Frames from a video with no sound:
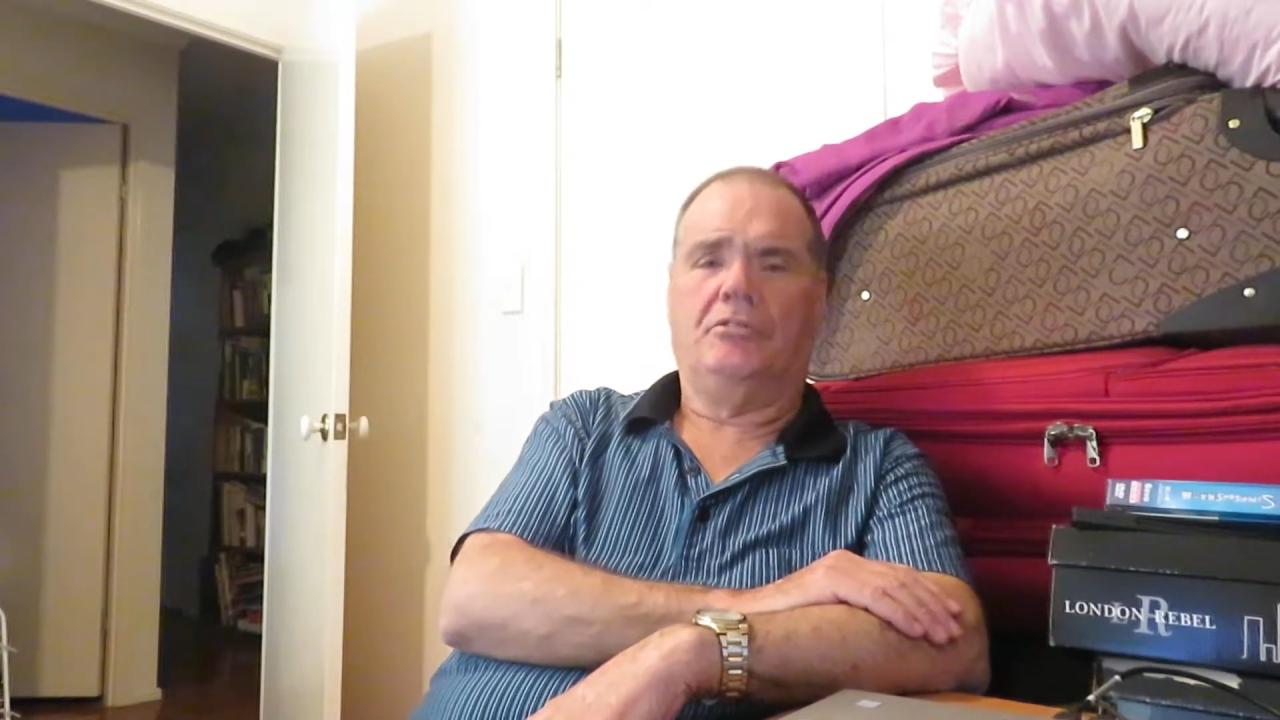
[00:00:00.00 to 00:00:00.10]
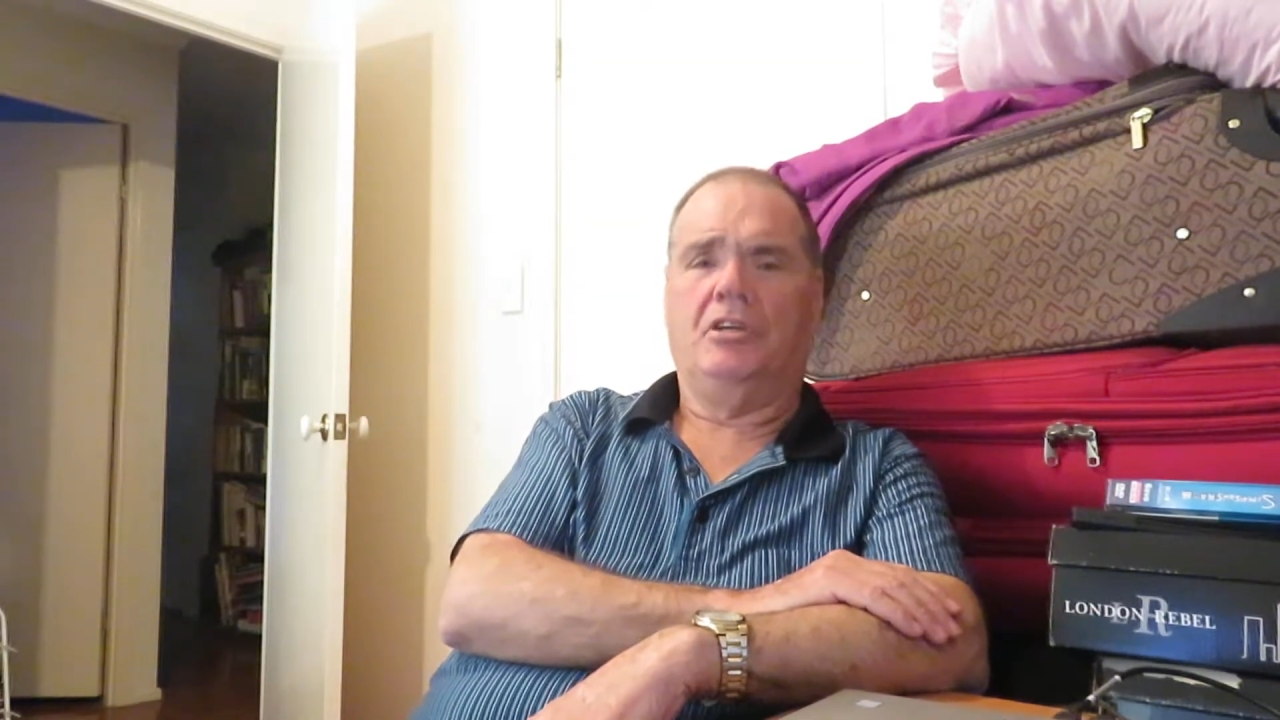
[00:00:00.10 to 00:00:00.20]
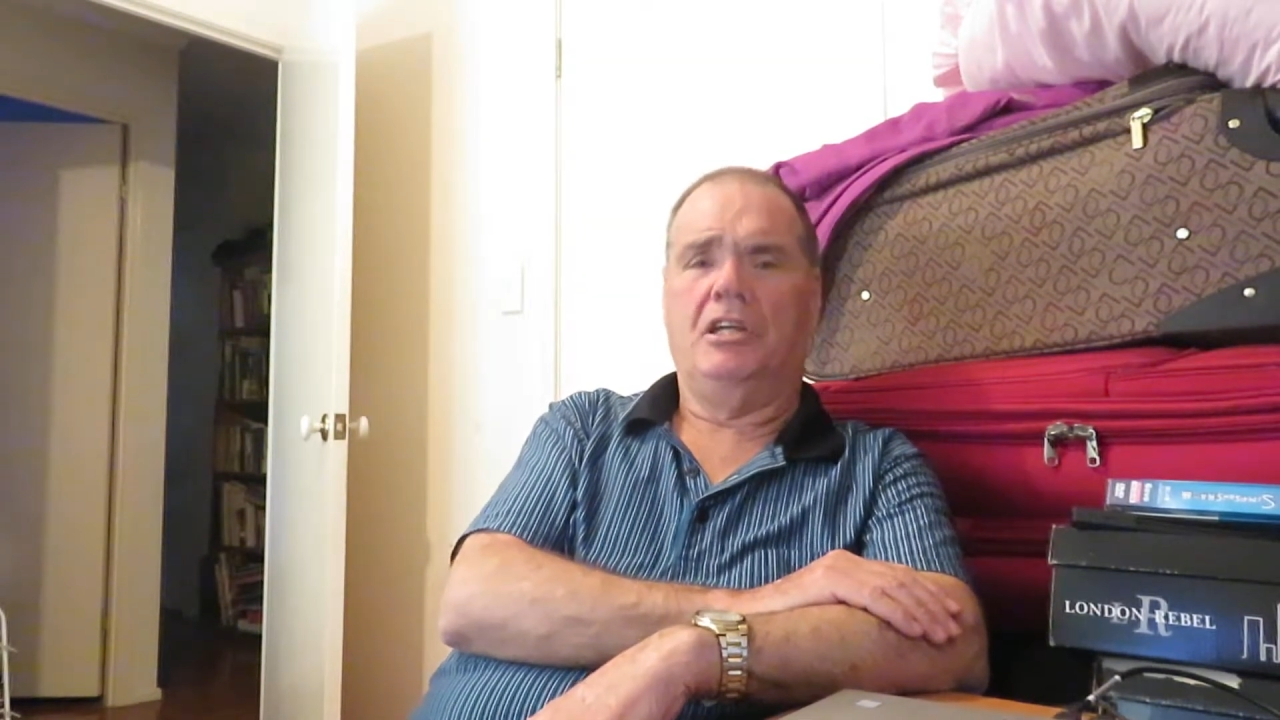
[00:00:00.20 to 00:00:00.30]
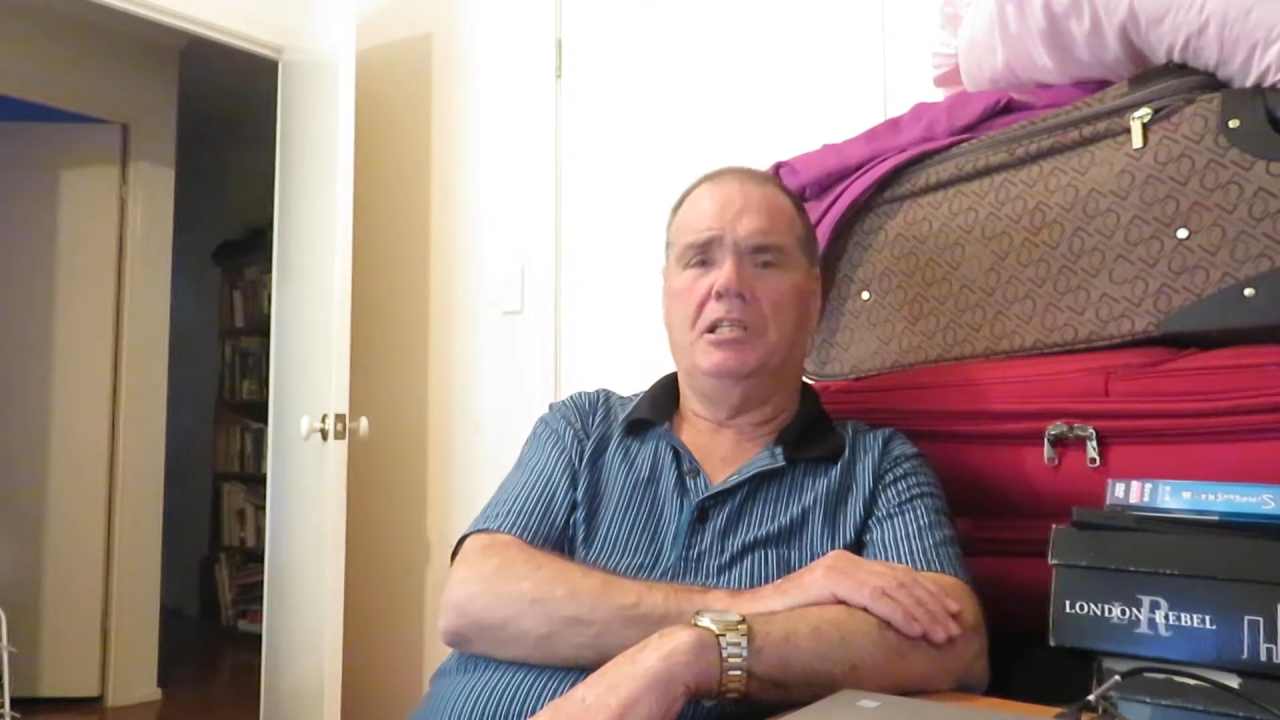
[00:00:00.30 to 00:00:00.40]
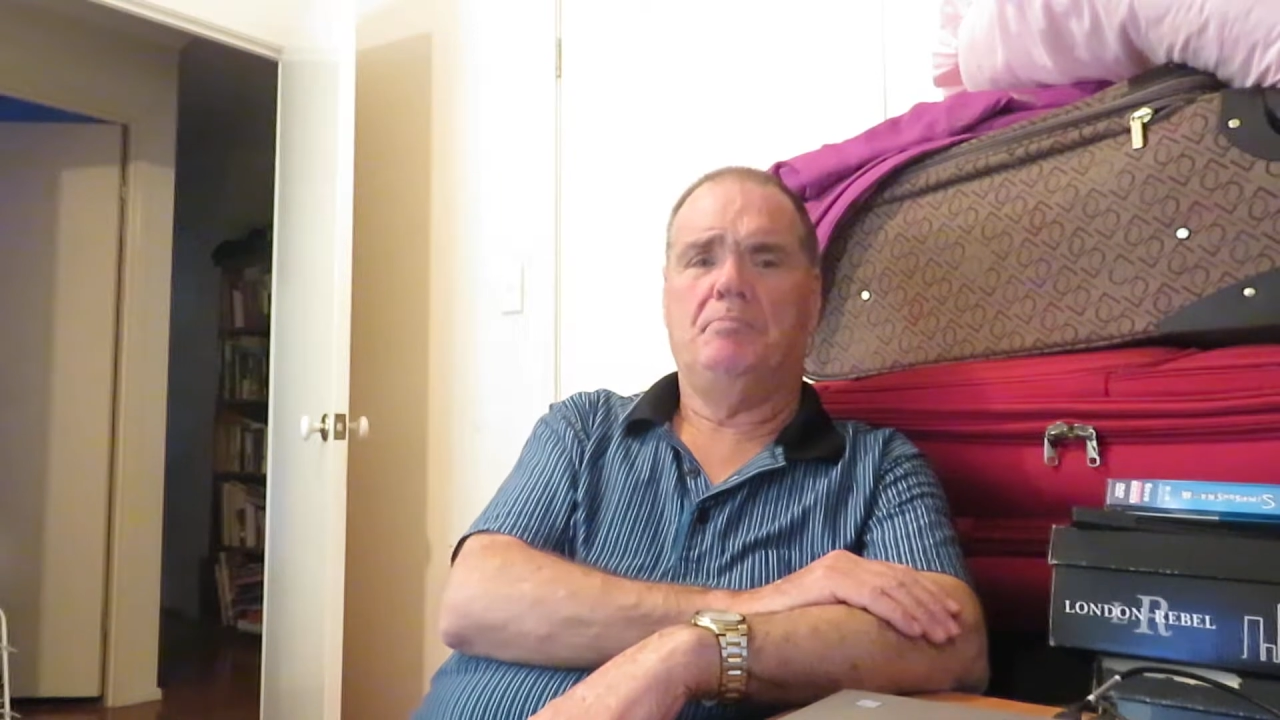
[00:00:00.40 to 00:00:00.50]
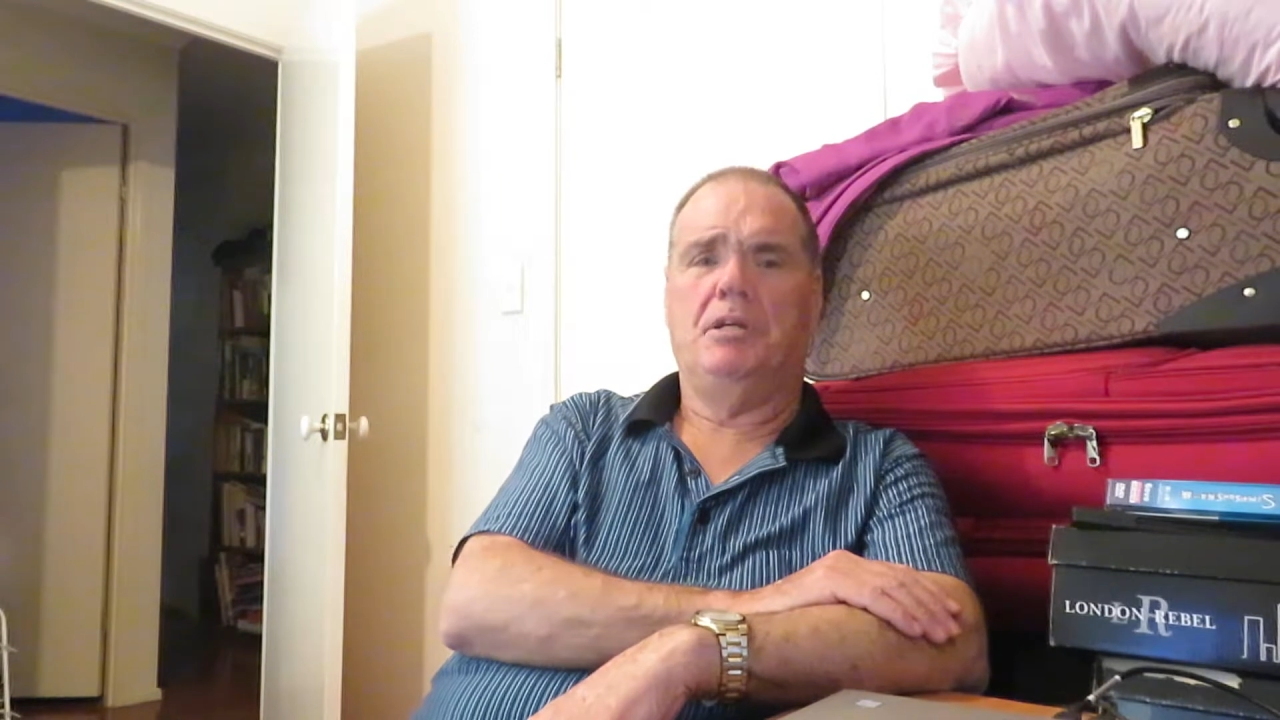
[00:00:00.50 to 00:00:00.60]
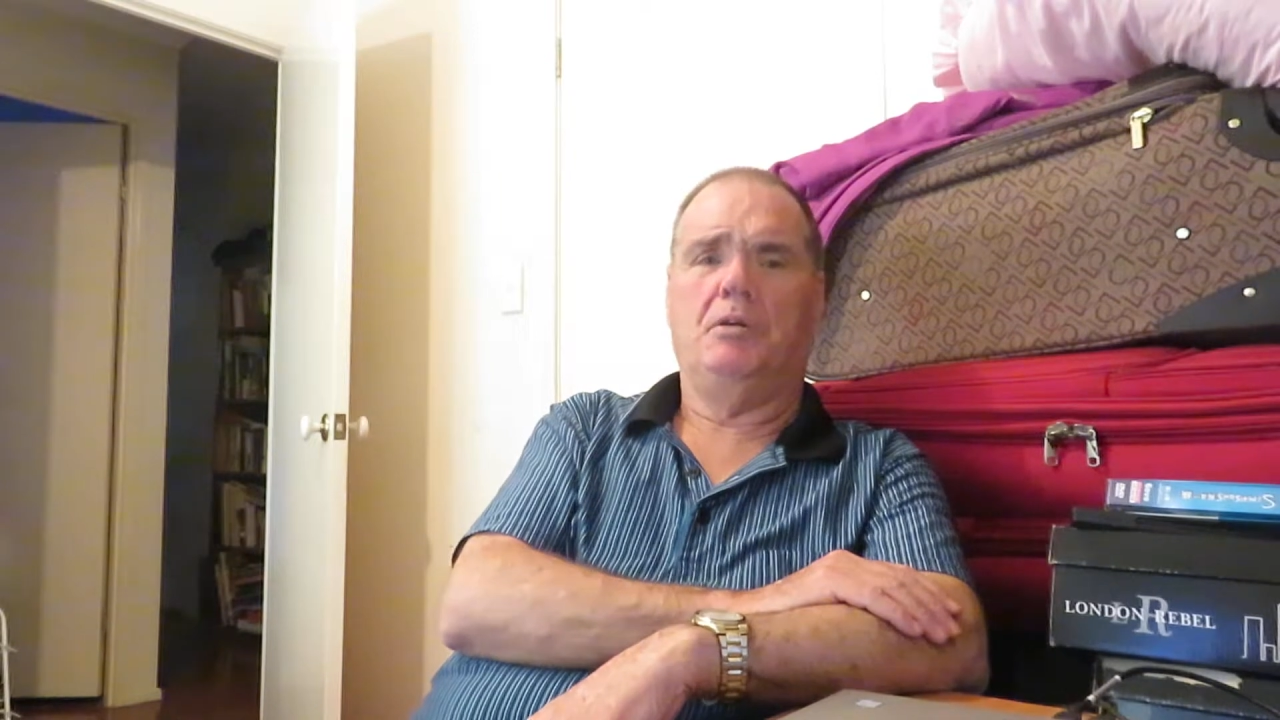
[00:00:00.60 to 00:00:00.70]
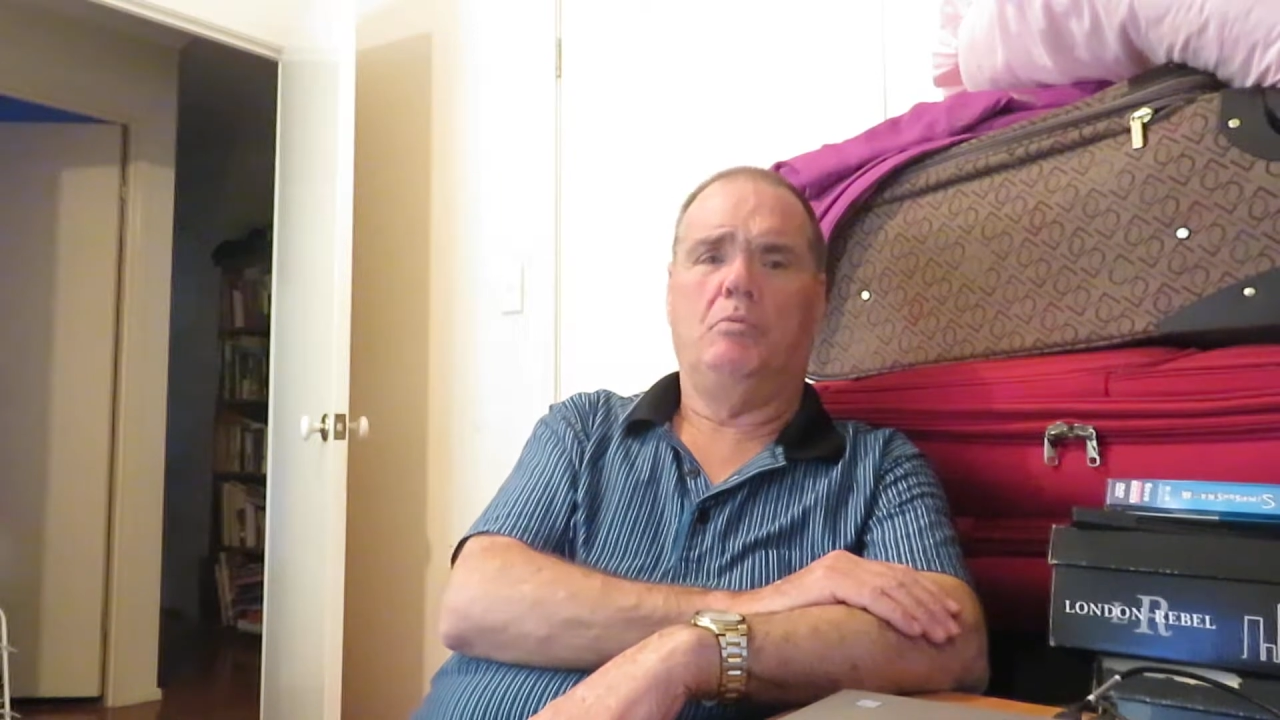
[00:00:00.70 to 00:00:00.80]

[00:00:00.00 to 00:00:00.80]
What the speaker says: going to be